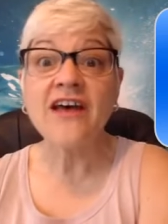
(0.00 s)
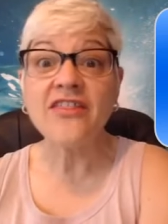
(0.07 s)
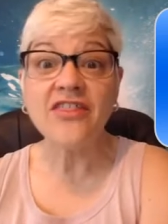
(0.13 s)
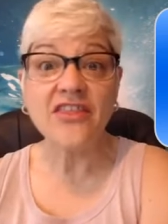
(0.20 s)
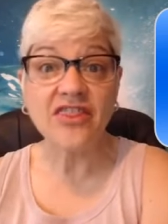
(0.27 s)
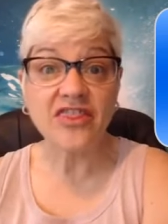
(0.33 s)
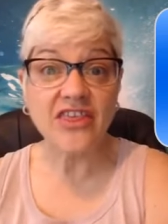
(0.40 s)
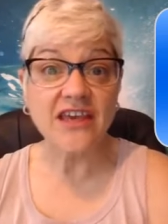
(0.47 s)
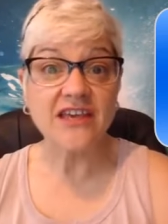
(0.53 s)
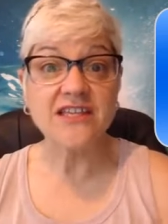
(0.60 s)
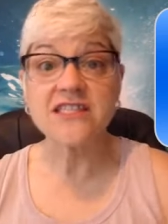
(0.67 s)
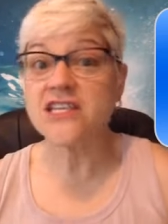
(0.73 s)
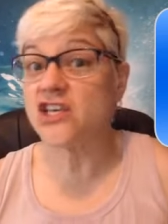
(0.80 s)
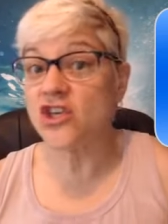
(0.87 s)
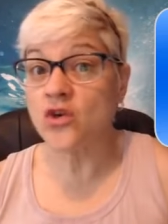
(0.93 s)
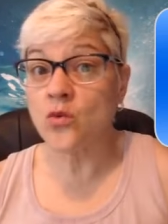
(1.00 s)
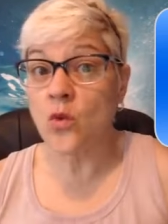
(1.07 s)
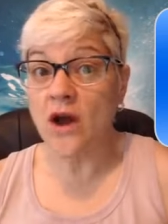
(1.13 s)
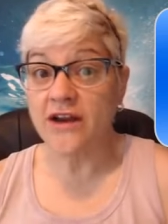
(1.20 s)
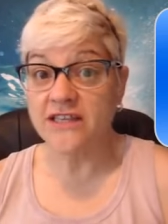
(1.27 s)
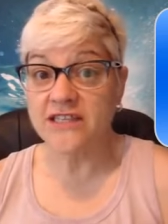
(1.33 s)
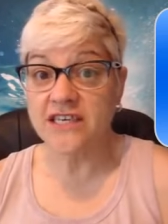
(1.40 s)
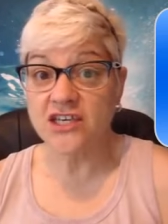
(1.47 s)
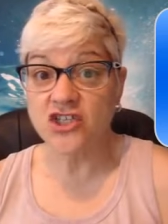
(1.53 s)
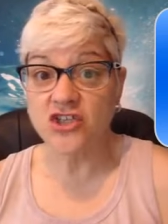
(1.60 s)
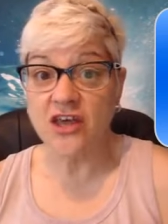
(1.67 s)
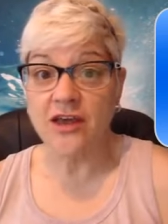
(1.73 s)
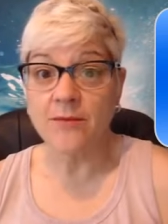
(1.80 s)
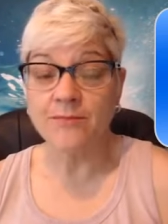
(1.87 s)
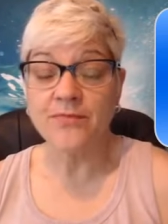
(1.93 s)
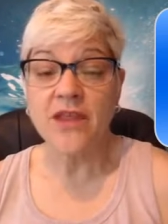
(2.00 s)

the things that you want to teach them.